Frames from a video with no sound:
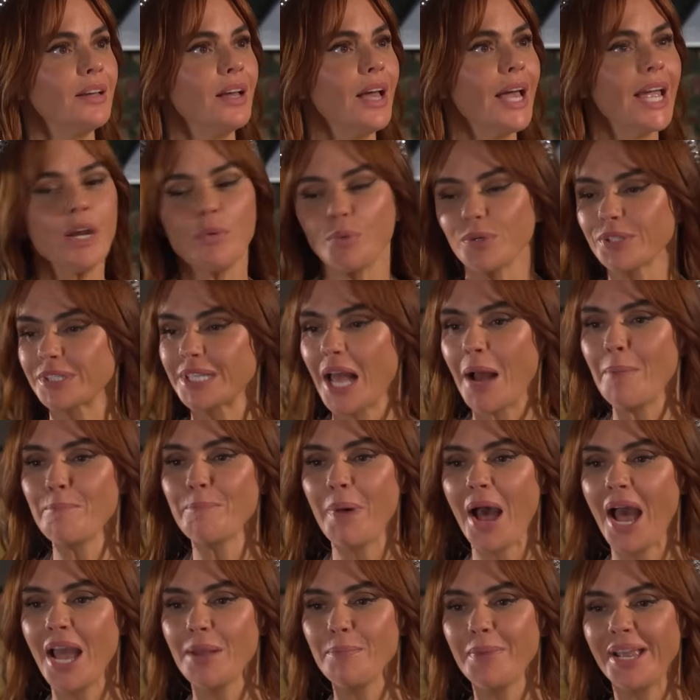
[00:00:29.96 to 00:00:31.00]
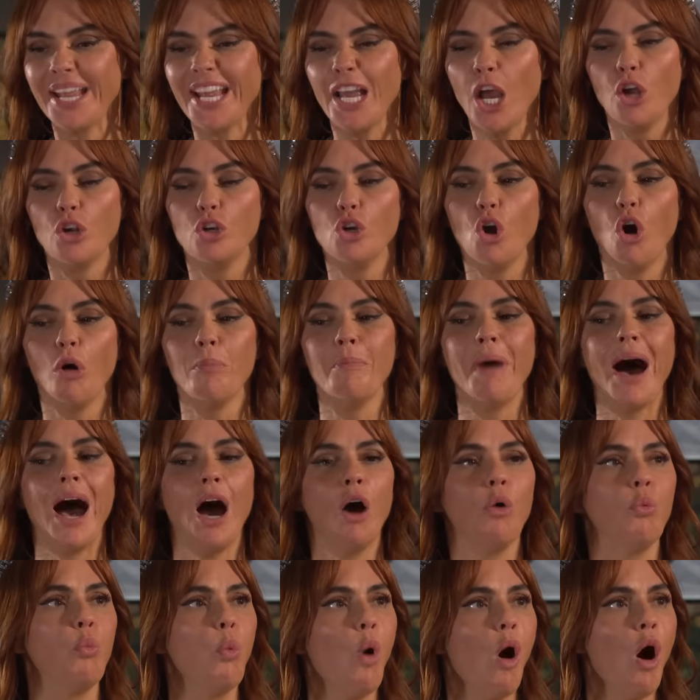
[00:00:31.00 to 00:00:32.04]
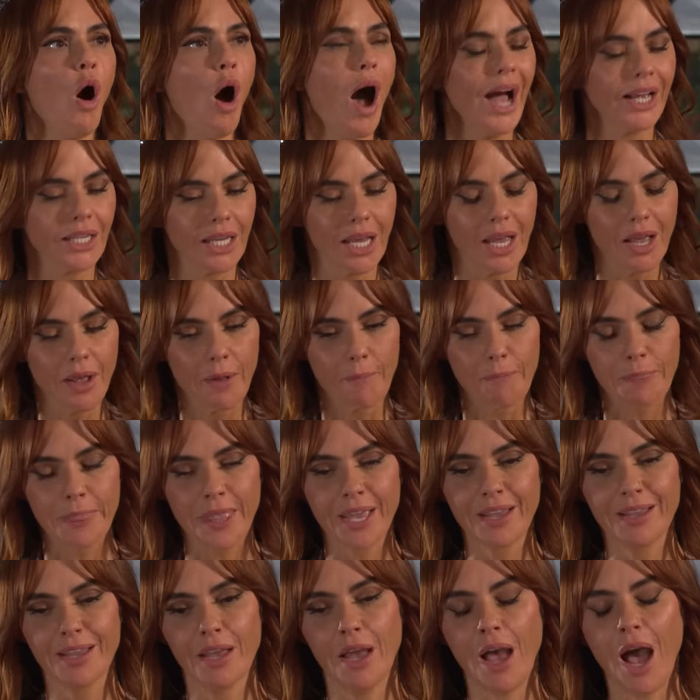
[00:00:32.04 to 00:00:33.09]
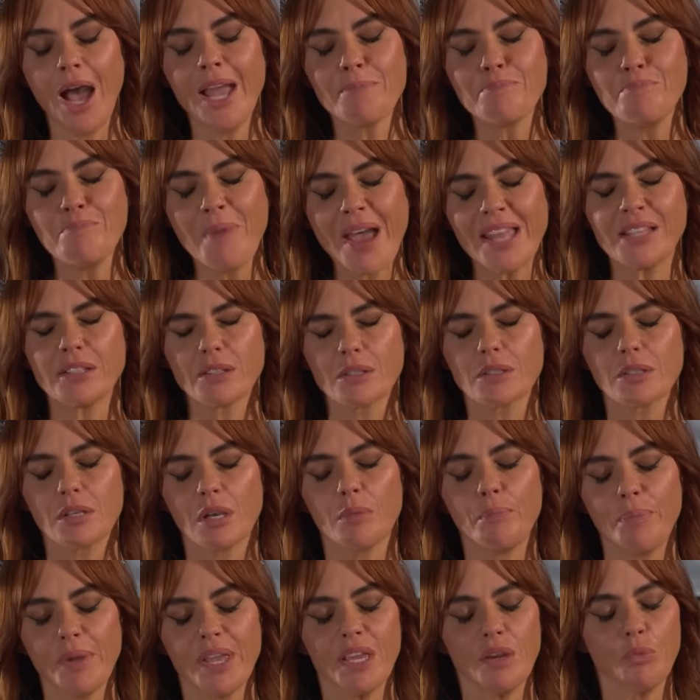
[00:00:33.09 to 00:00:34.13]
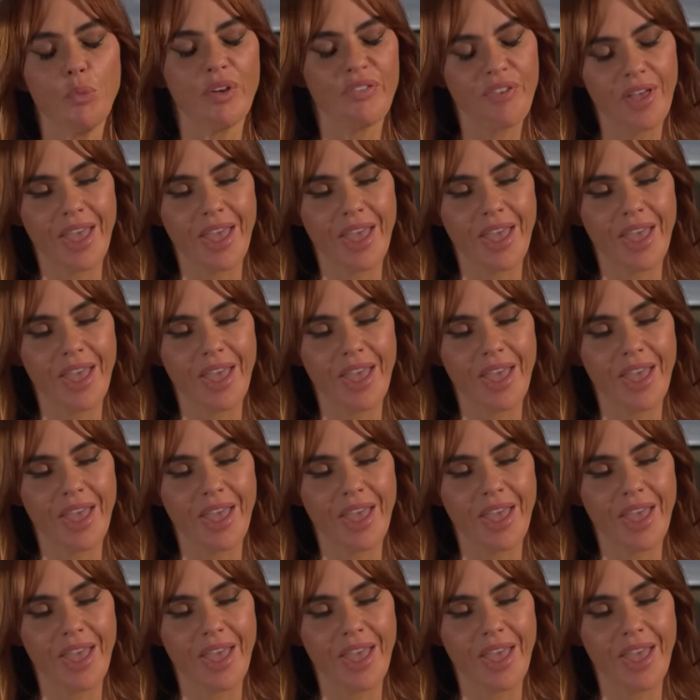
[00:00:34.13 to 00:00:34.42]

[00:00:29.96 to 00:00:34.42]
He will stand by me no matter what. I meant to be with